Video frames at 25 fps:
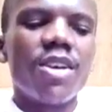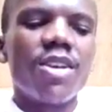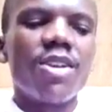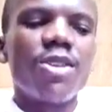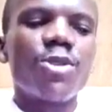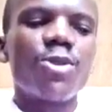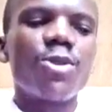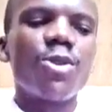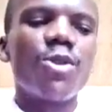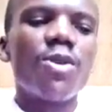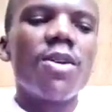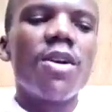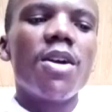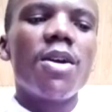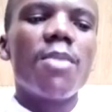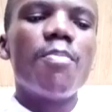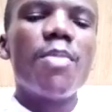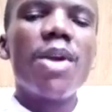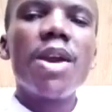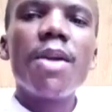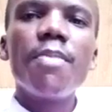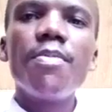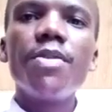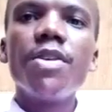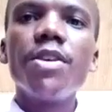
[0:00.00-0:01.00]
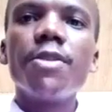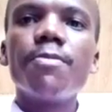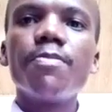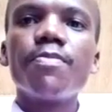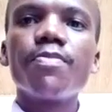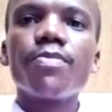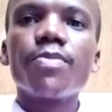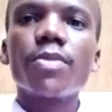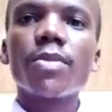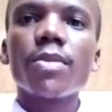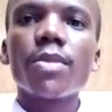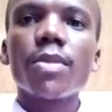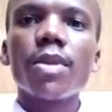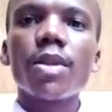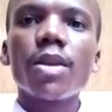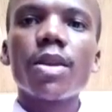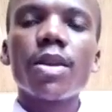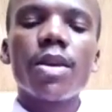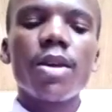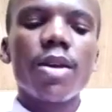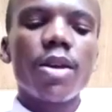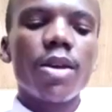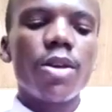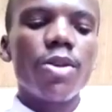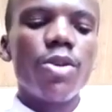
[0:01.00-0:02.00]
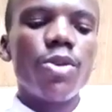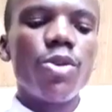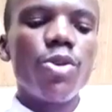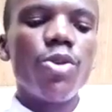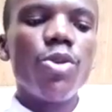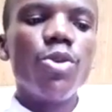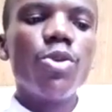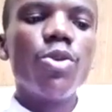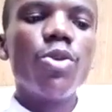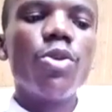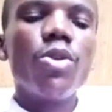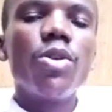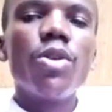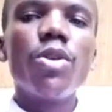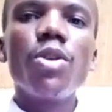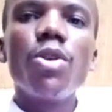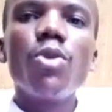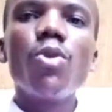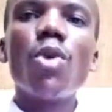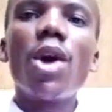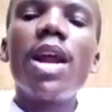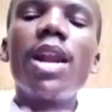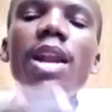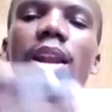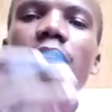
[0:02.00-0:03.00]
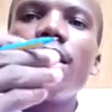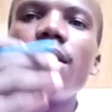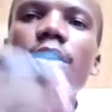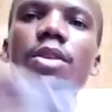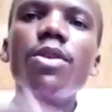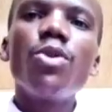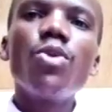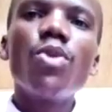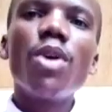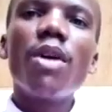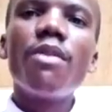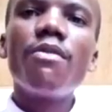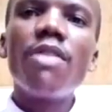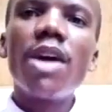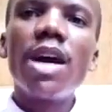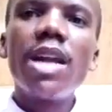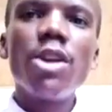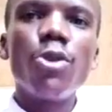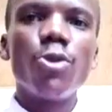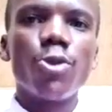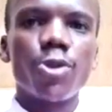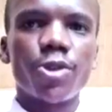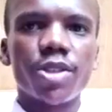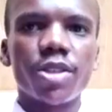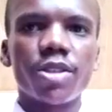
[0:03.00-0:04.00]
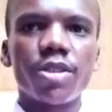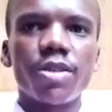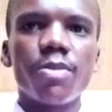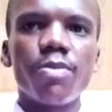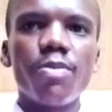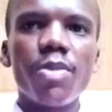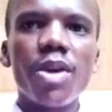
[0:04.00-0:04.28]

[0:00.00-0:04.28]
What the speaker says: So maybe your values,